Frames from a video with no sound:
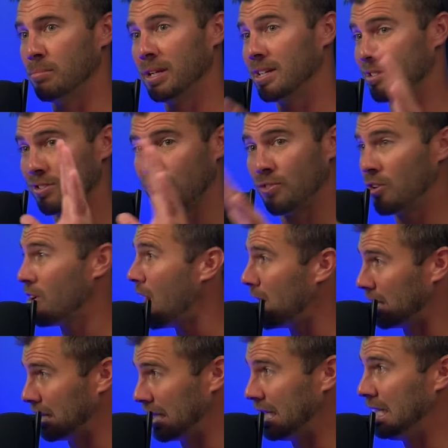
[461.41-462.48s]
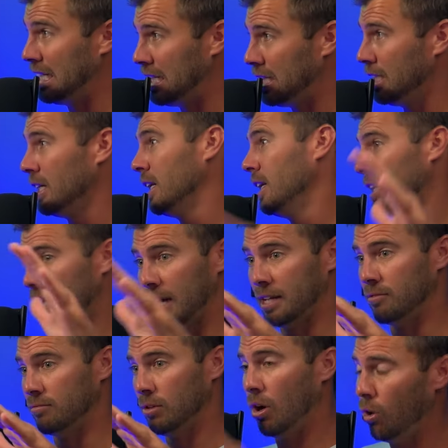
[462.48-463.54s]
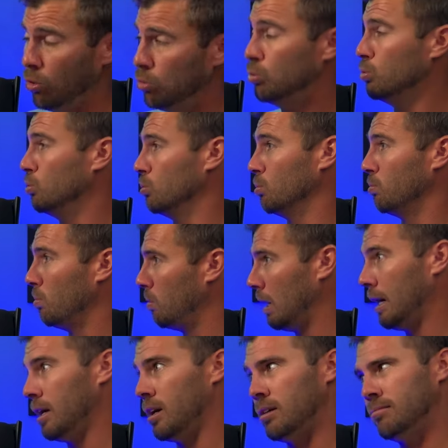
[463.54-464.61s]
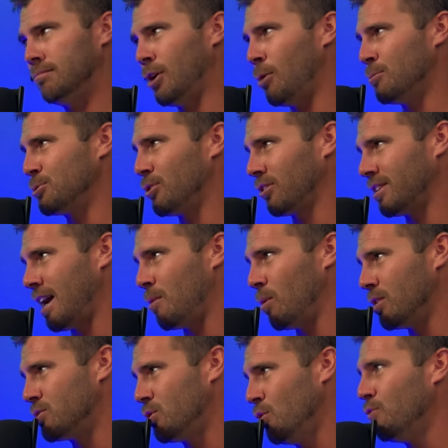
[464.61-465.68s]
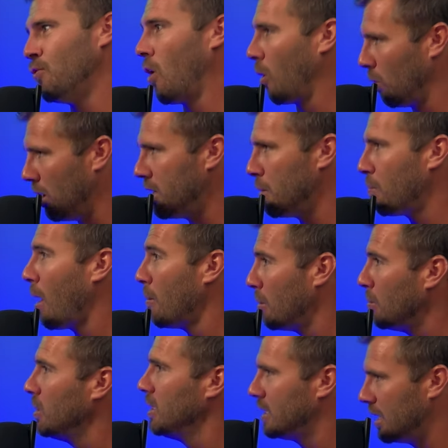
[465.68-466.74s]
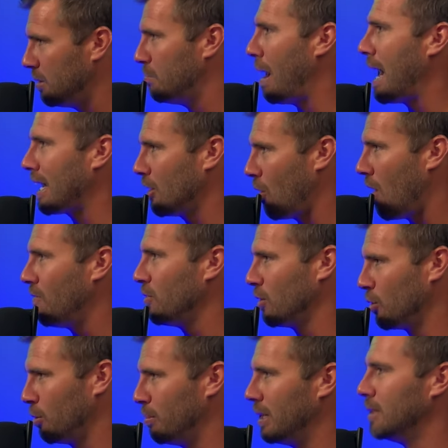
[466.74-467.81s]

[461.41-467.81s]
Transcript: Because if they're not leaning and, oh, I almost took that one too far. Well, well you probably did. Back it off a little bit. They need to get